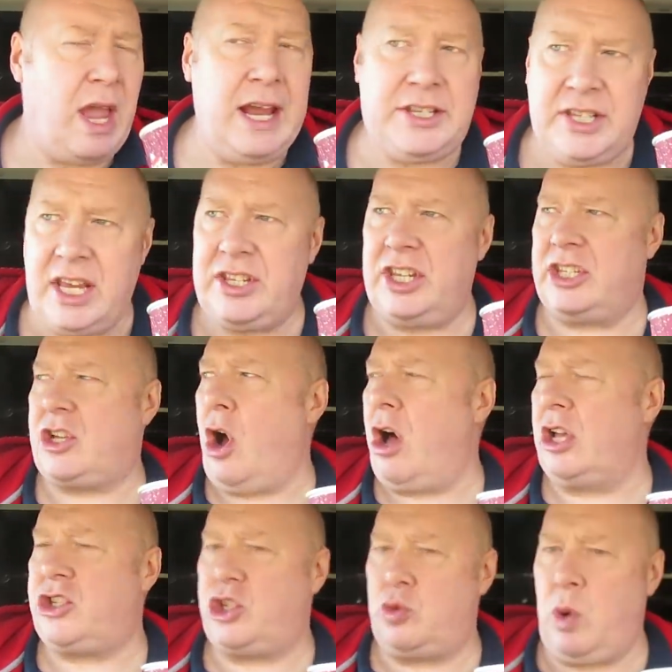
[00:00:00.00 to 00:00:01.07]
It is, it's
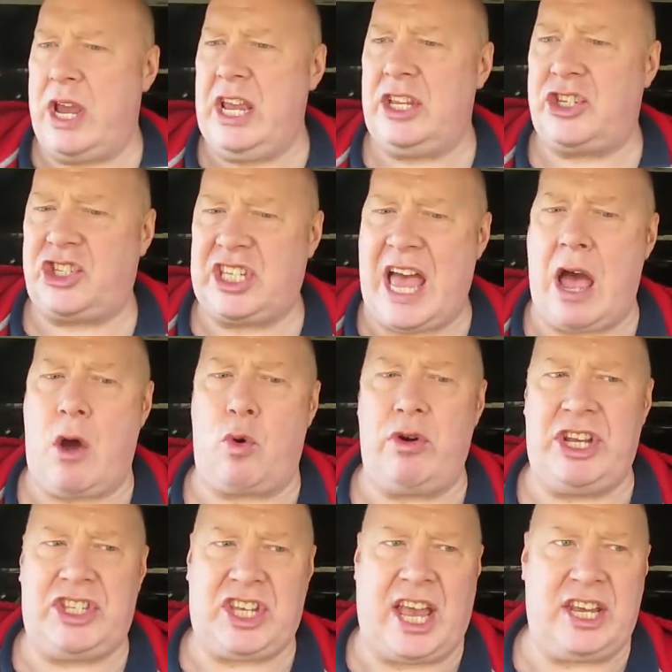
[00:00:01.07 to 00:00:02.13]
got a sweet,
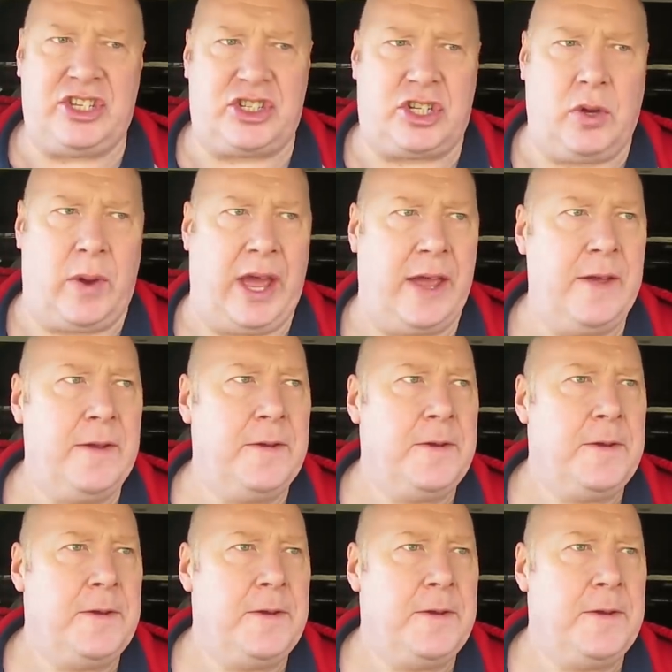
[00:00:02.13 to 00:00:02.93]
soury taste to it.